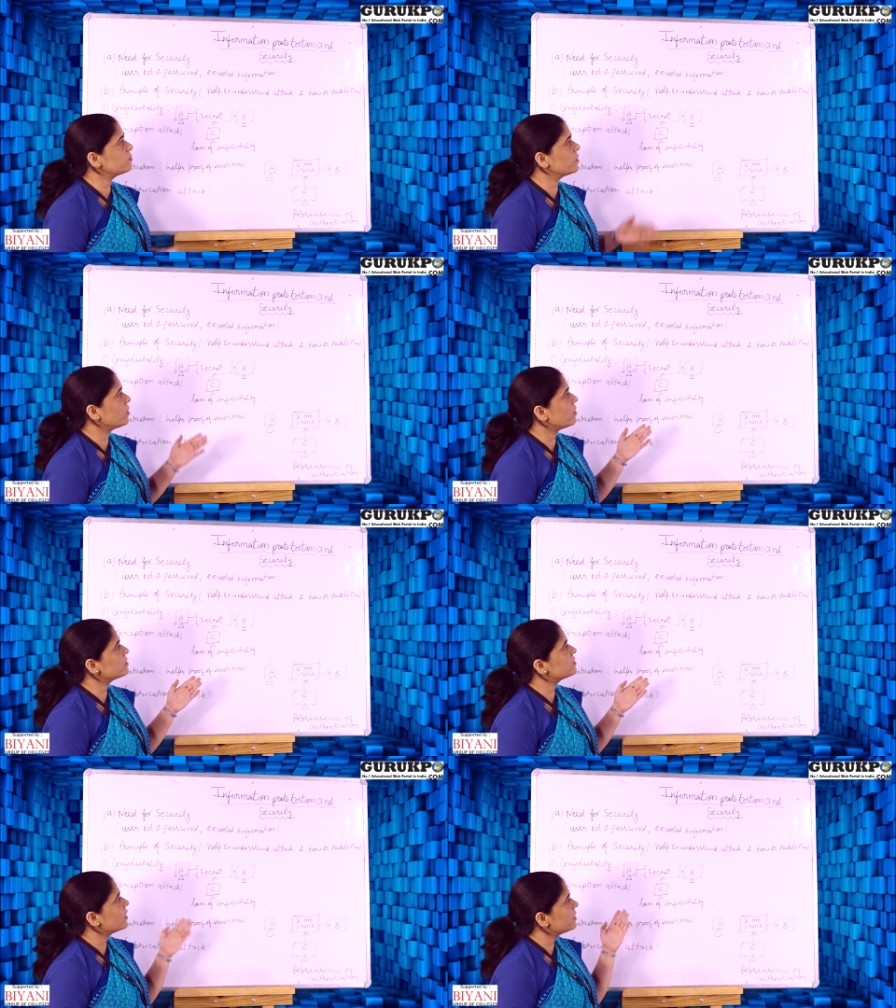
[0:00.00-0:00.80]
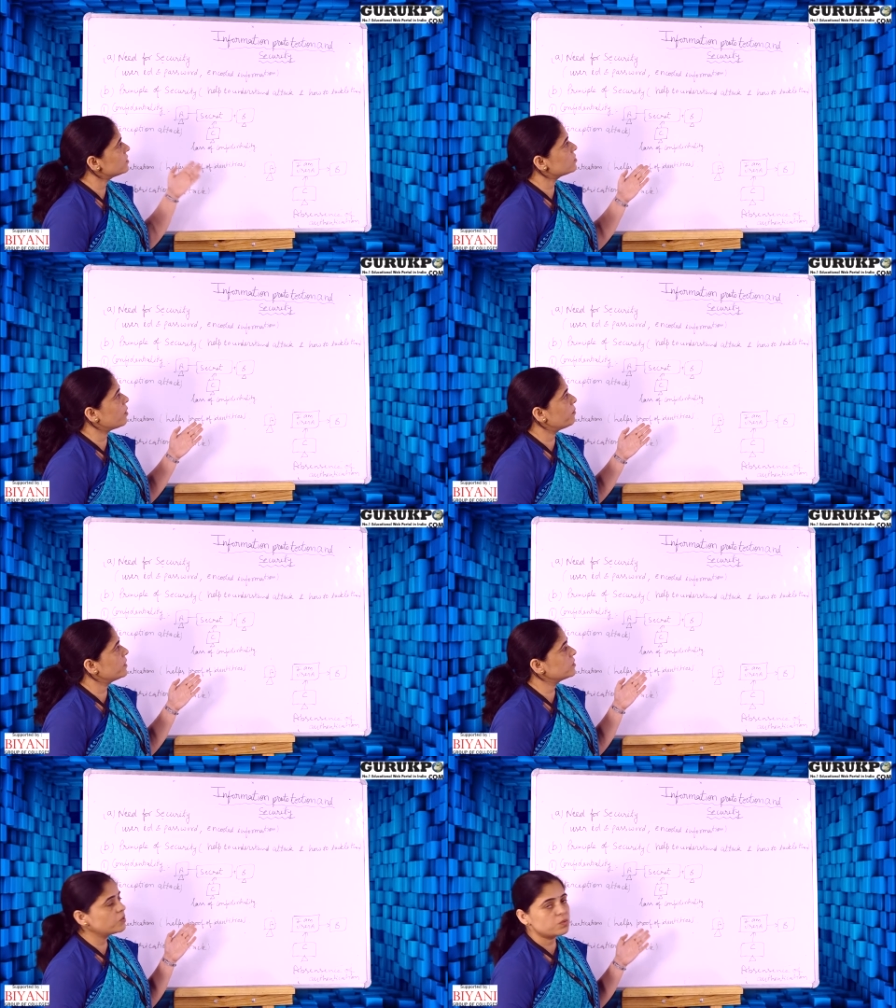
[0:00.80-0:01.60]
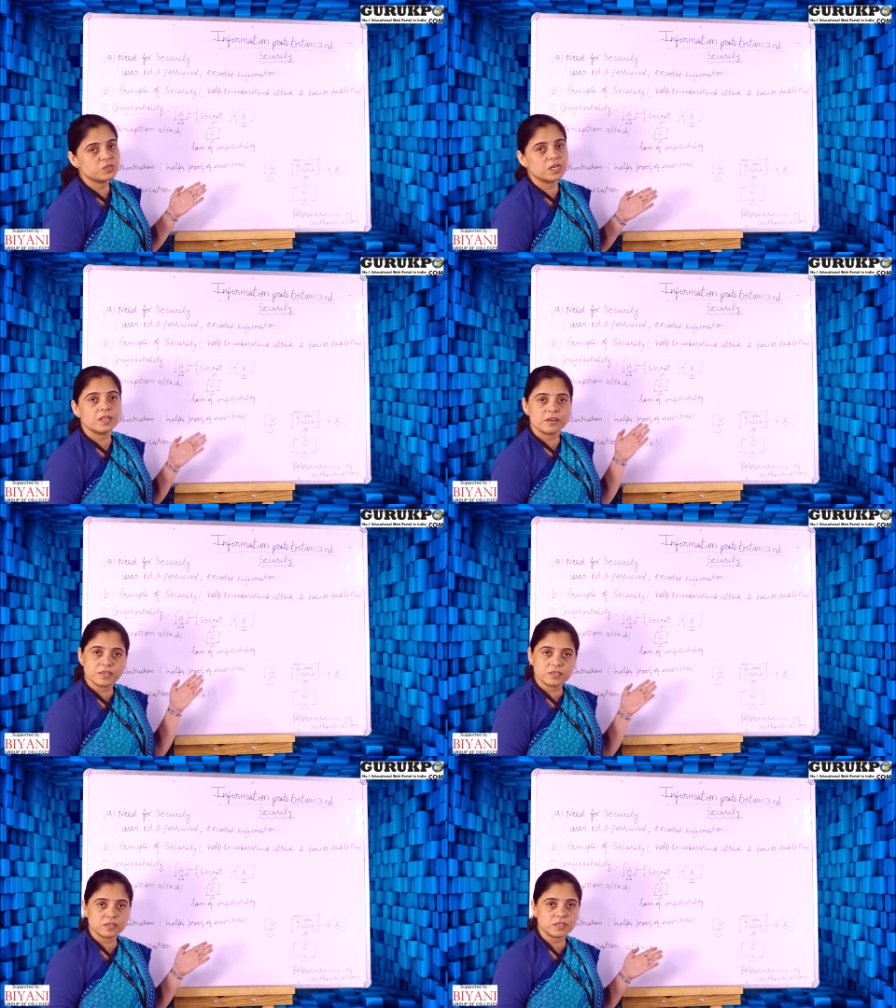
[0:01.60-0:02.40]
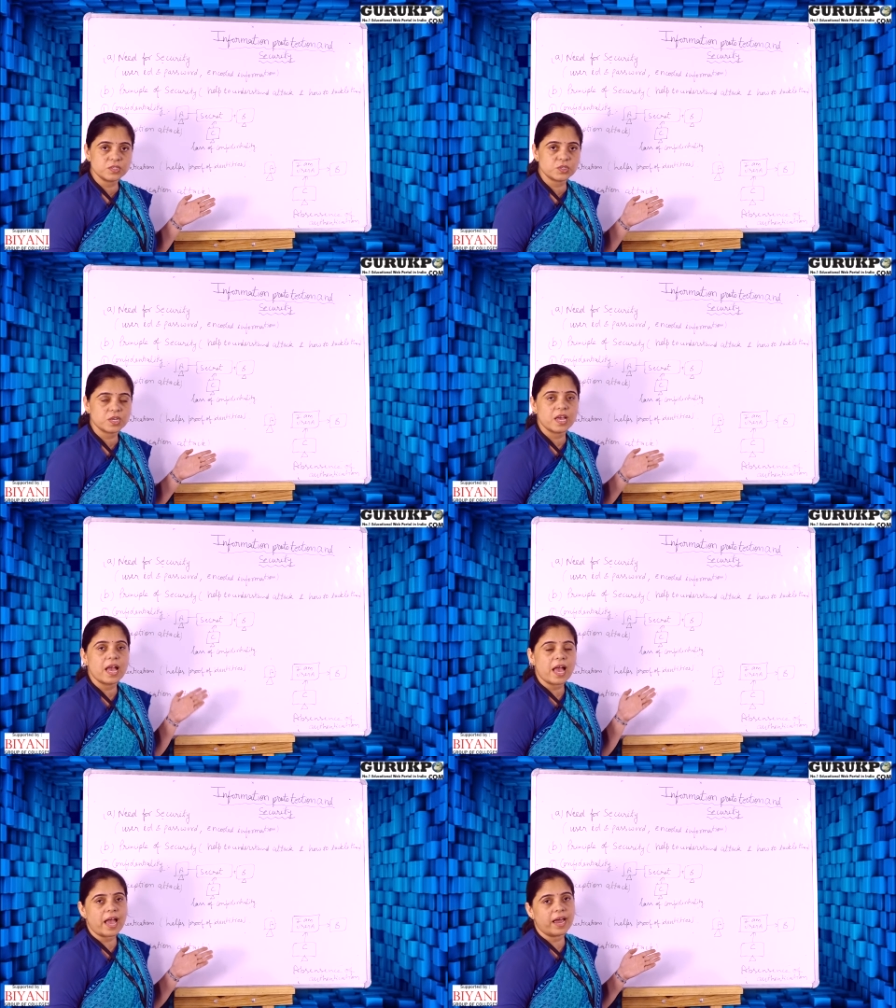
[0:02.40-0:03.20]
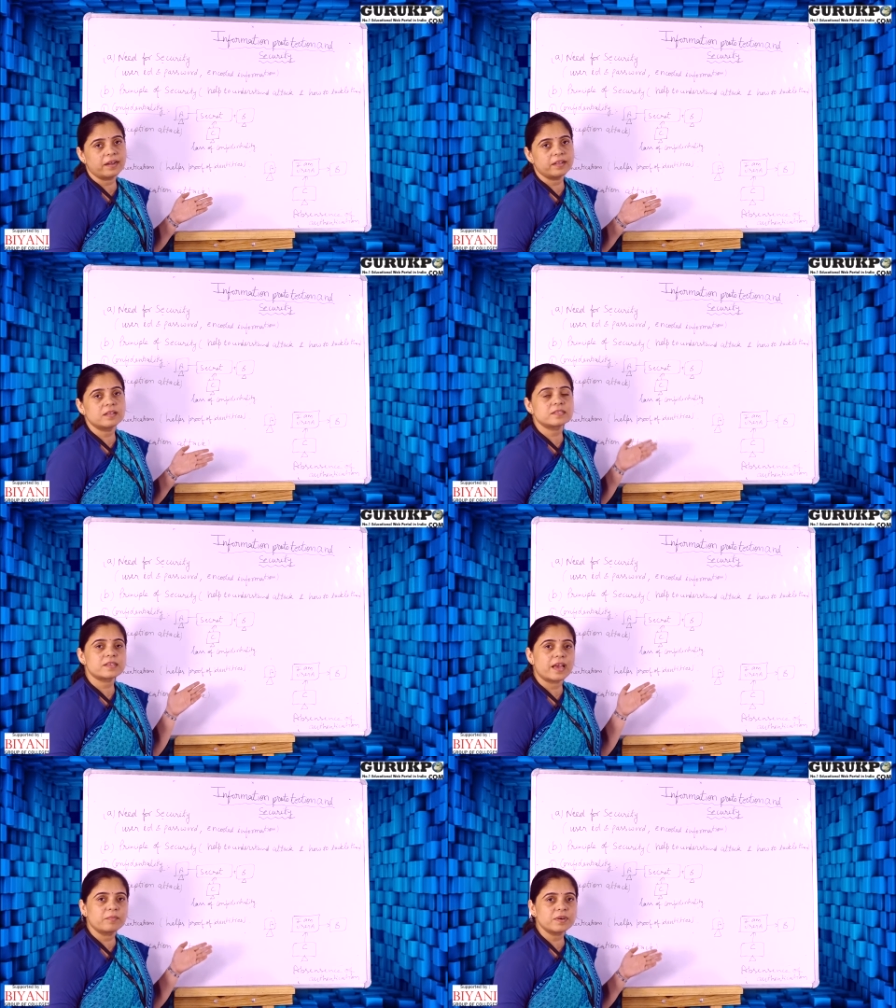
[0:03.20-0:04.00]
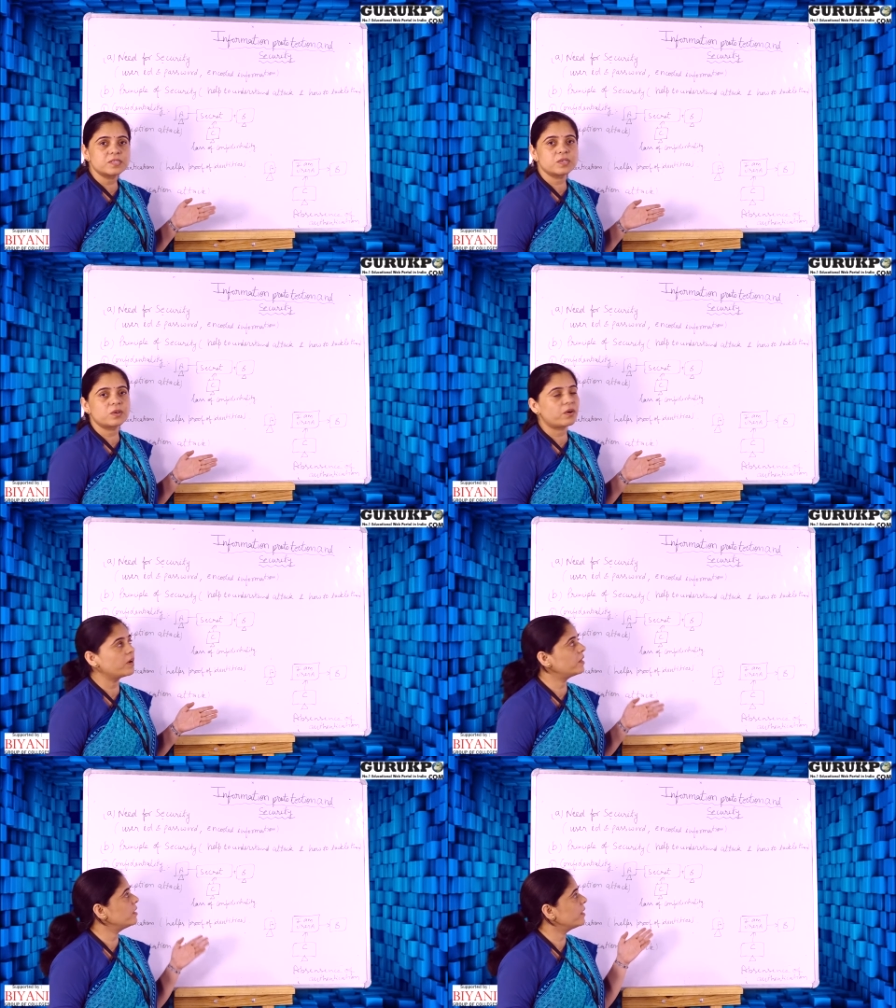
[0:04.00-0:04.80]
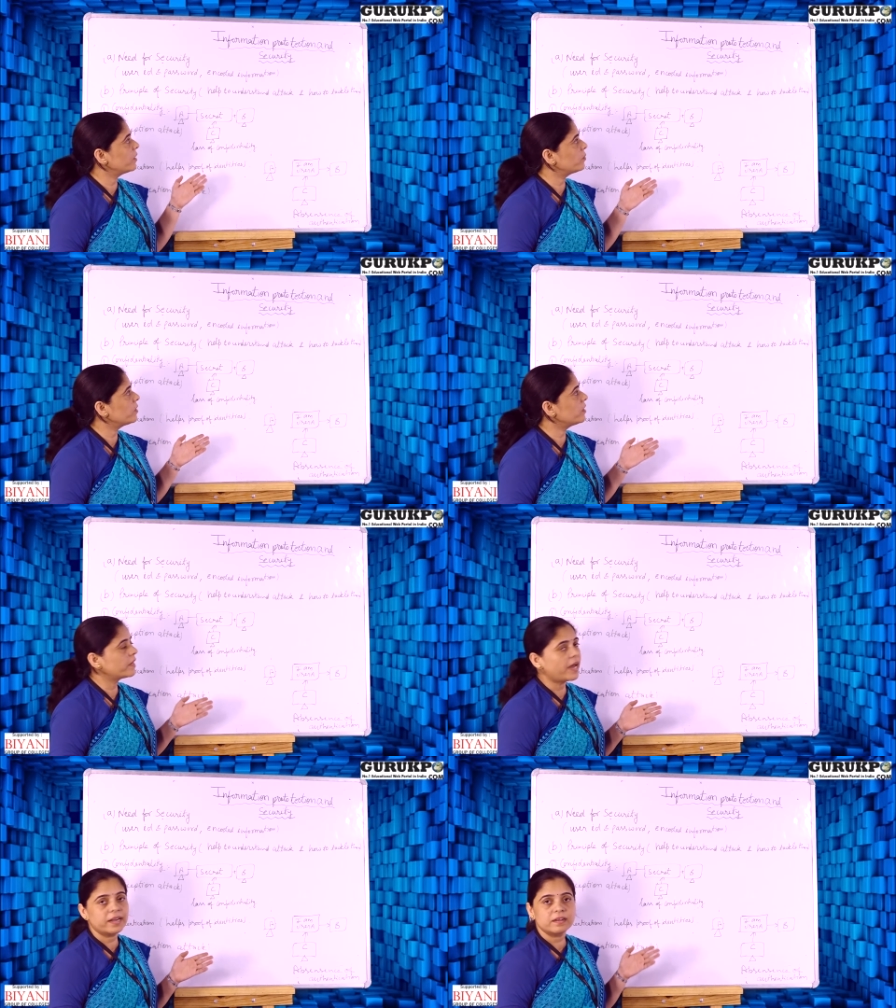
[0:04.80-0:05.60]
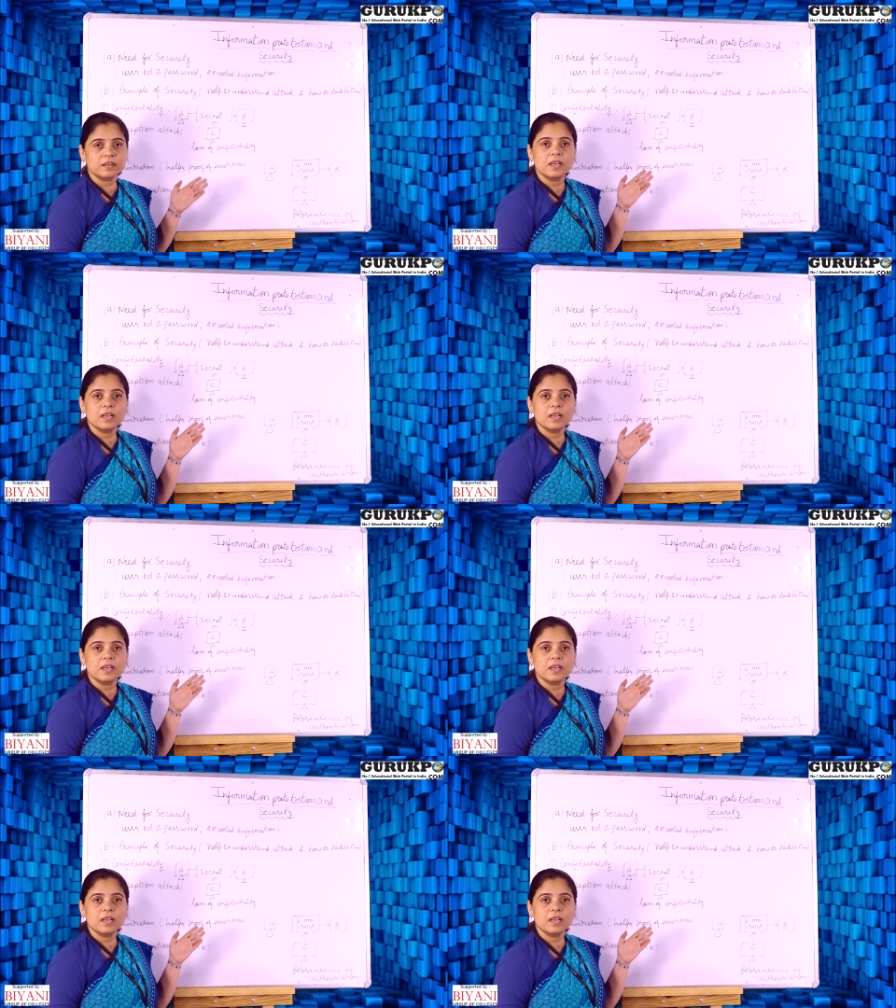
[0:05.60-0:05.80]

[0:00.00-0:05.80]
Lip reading: because this topic is used in the research and in the cyber security network and